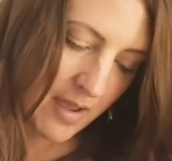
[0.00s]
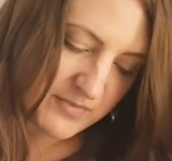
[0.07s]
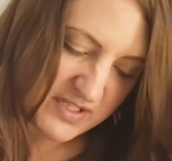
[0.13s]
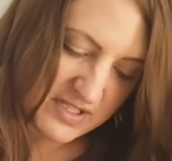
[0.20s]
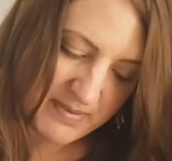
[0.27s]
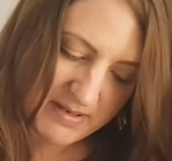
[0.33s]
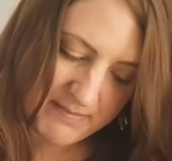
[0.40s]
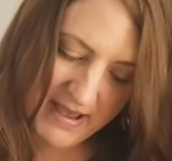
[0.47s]

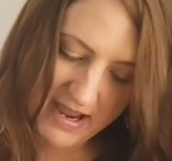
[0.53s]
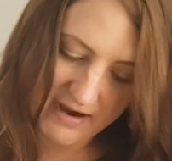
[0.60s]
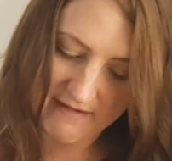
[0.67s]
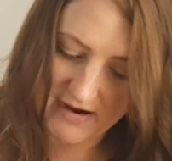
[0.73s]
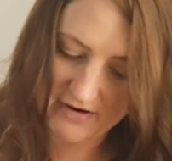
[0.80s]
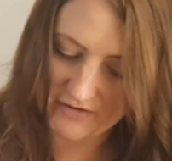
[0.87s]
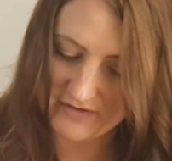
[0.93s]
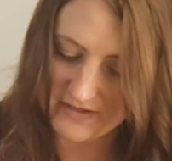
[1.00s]
Just a bit of
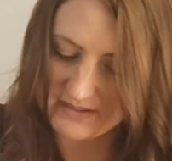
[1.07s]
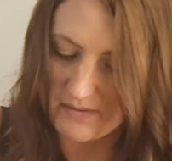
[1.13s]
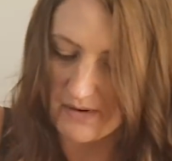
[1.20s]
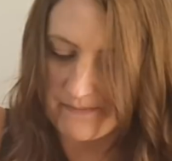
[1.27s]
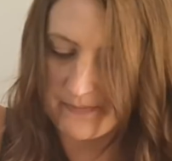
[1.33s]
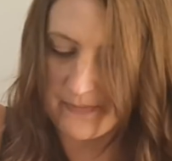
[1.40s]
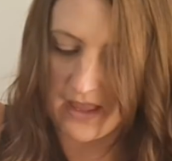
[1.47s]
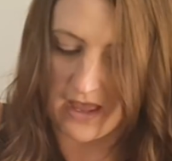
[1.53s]
background on this
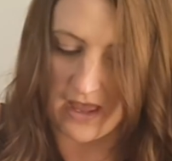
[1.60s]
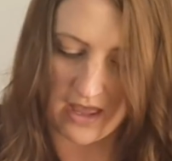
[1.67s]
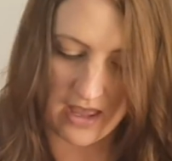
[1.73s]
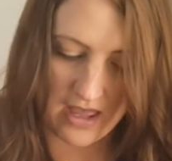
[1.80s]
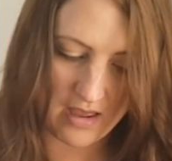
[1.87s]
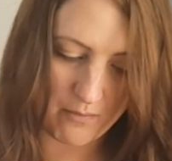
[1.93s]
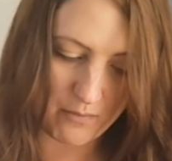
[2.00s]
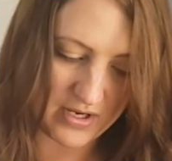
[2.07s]
one.
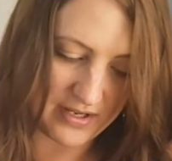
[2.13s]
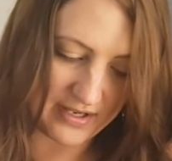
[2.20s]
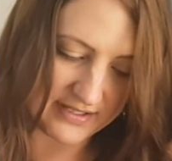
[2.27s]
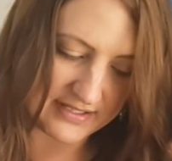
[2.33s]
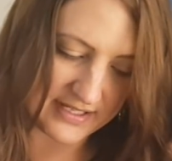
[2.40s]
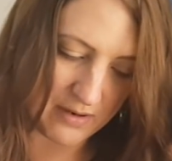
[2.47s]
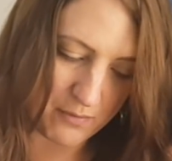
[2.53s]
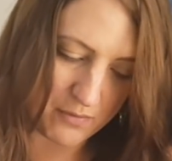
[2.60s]
We like
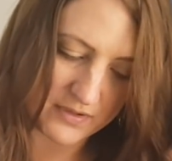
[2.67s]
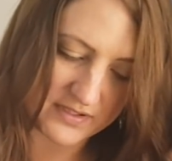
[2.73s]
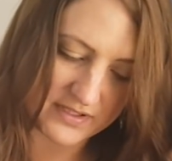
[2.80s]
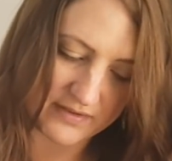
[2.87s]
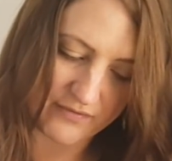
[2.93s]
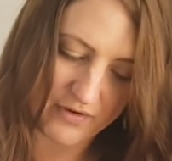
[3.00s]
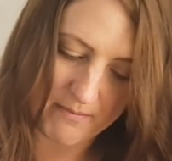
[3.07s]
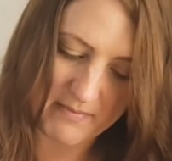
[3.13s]
to get ones
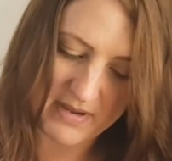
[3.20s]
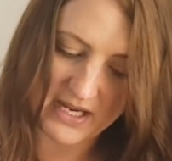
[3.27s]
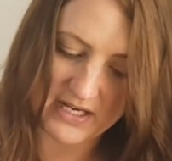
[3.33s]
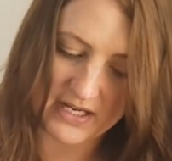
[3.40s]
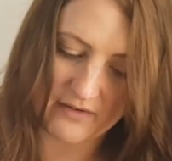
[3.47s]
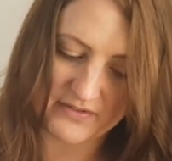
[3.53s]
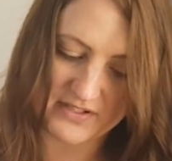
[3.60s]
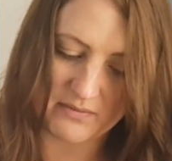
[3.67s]
that have got
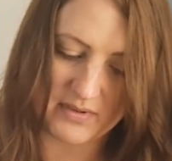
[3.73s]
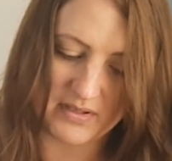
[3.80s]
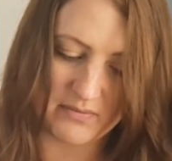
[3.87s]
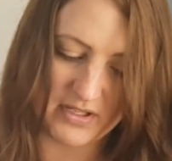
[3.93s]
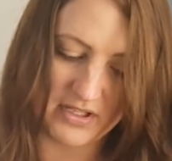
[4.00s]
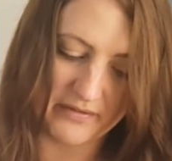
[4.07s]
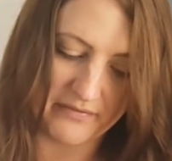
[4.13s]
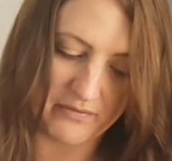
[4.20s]
meaning. Obviously
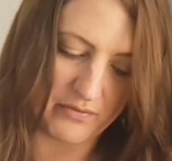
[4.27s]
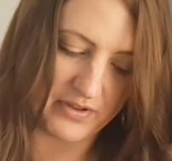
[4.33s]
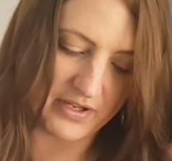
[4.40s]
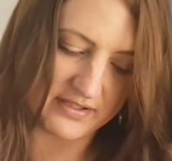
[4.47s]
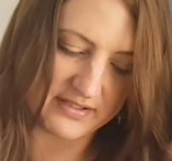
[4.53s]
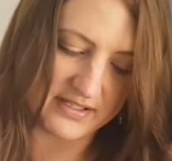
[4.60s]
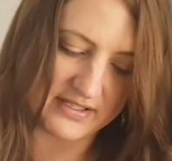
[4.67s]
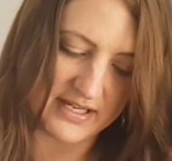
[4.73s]
we love all
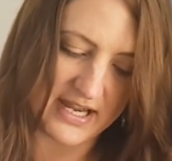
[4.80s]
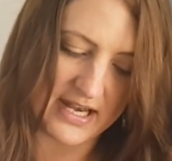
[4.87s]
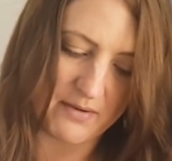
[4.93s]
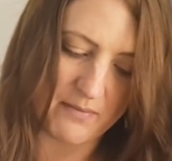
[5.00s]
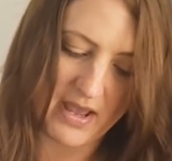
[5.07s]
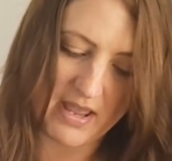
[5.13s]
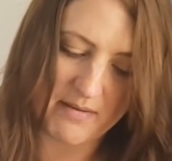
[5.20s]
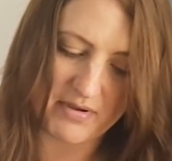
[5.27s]
things Disney
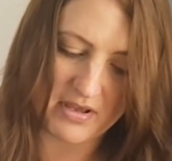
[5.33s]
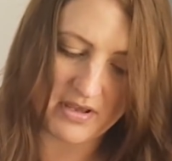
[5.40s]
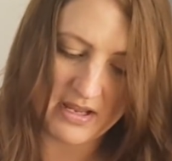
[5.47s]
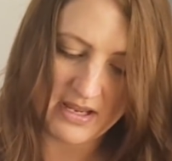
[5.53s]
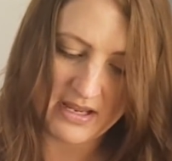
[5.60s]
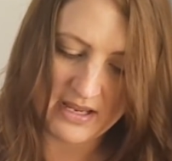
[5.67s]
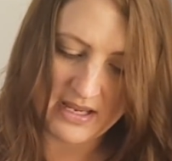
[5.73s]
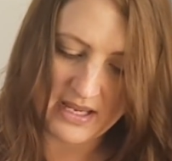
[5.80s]
anyway, but
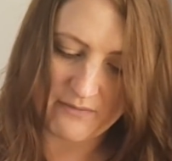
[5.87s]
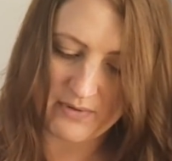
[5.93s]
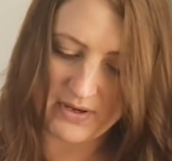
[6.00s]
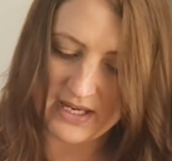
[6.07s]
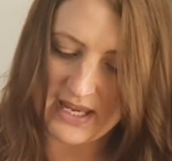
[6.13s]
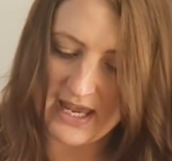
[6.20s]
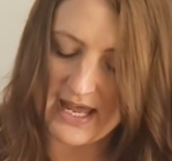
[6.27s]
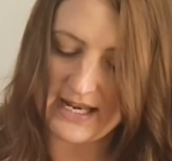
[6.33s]
if we
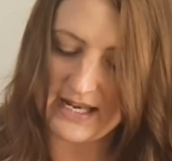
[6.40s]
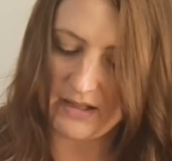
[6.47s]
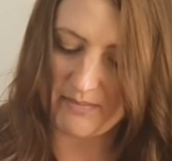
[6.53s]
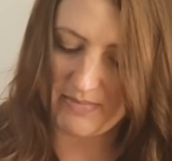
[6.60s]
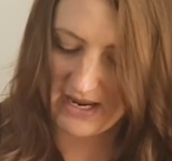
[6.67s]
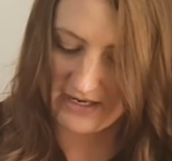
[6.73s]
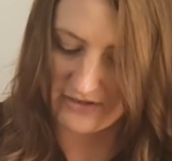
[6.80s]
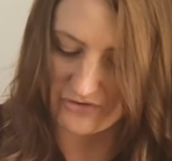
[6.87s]
can get a little
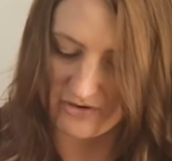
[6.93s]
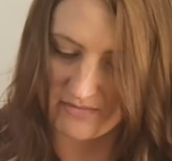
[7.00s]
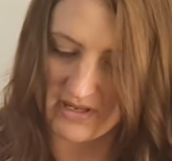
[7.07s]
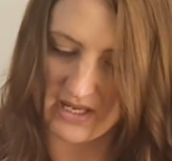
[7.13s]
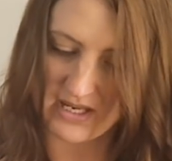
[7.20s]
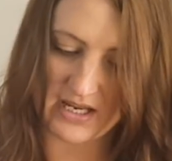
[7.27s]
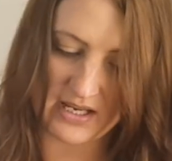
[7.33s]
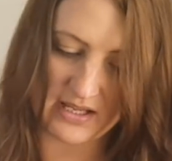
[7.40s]
bit extra
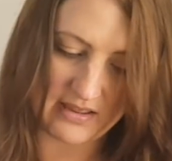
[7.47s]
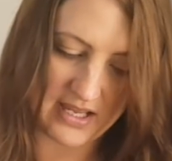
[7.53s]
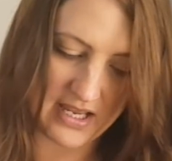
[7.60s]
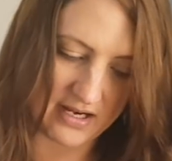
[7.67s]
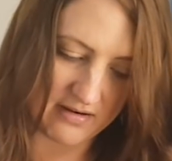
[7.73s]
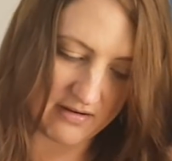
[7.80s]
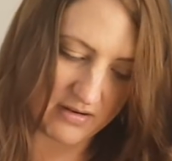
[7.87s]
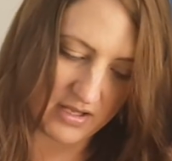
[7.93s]
meaning,
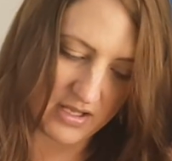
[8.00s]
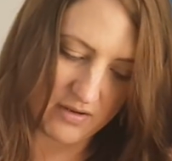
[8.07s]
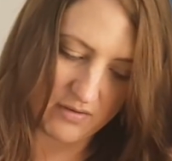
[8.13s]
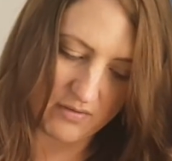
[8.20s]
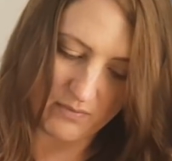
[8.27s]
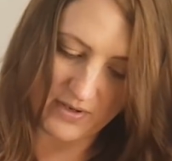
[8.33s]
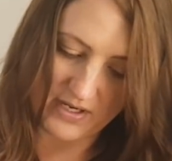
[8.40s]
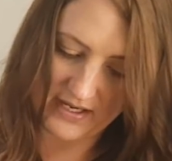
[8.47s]
then
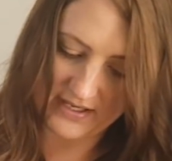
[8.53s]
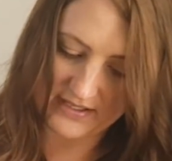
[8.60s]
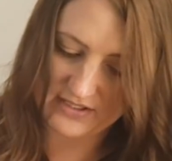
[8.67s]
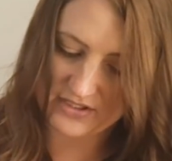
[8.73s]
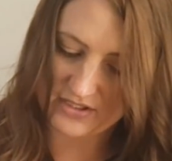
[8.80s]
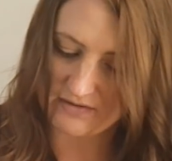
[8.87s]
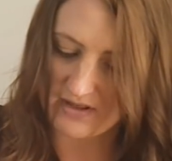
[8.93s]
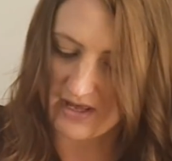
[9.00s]
we like to
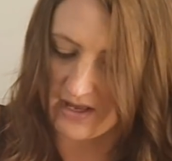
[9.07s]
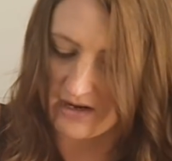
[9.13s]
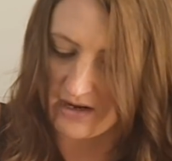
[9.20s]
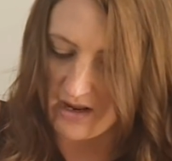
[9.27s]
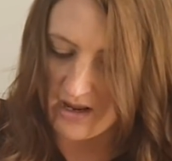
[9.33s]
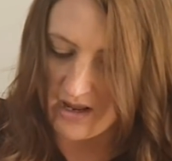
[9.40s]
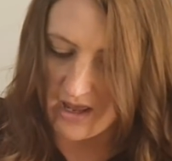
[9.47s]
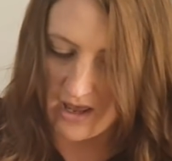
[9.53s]
do that.
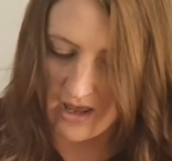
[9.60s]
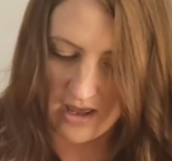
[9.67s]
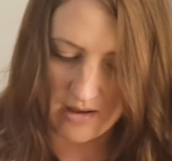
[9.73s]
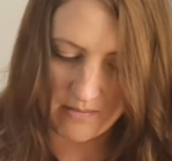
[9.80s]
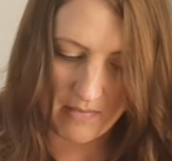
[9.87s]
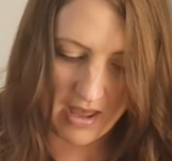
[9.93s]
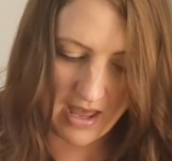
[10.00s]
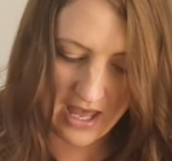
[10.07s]

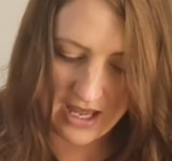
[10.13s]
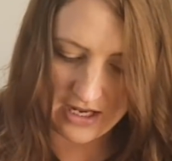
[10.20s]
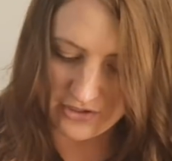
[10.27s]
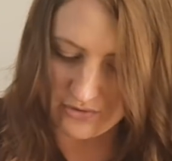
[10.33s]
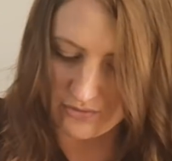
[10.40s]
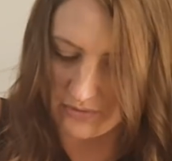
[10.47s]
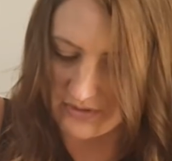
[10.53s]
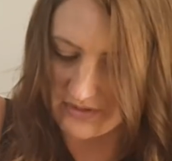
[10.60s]
Our
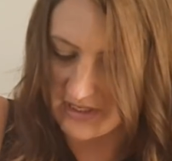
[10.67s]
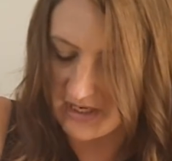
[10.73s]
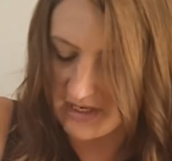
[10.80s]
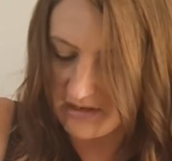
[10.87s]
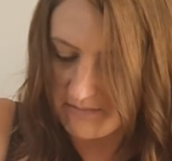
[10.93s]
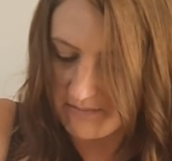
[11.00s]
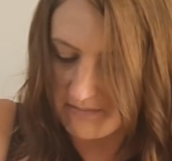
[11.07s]
daughter